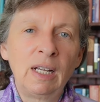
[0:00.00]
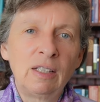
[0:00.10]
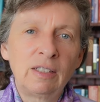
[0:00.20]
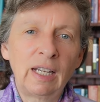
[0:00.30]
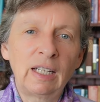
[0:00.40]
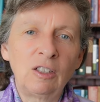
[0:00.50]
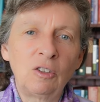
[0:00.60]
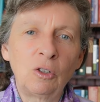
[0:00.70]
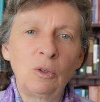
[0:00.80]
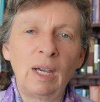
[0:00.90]
Second,
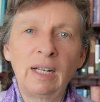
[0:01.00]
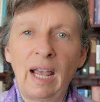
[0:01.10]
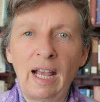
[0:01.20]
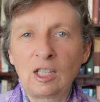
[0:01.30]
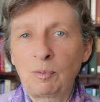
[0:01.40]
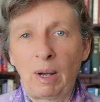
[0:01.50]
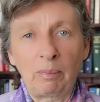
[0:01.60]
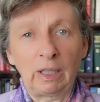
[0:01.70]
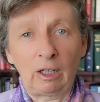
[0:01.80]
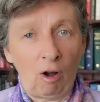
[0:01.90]
to enhance
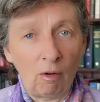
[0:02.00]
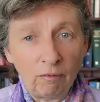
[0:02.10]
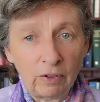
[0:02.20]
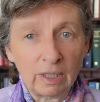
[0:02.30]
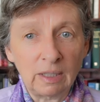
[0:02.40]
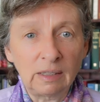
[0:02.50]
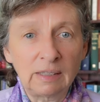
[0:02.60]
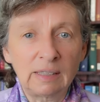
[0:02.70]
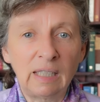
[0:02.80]
public confidence